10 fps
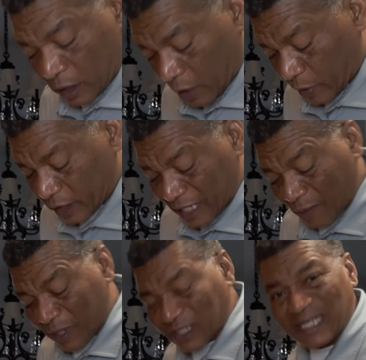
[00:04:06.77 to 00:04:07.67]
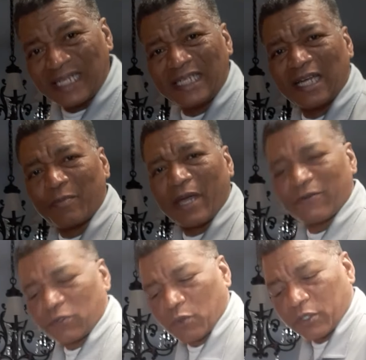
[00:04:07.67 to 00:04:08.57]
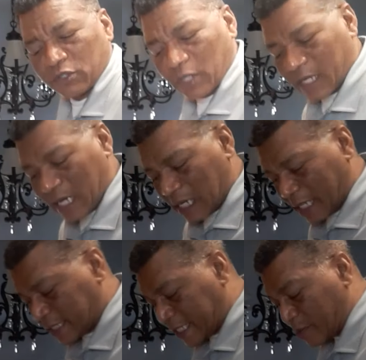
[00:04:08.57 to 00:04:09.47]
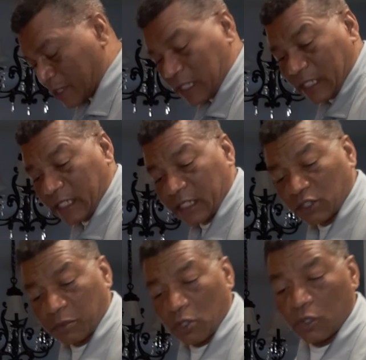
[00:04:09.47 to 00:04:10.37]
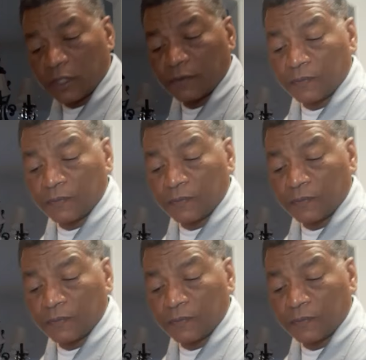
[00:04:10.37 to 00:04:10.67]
That way there's not much cleanup afterwards. So I kind of like to keep it clean as I'm going.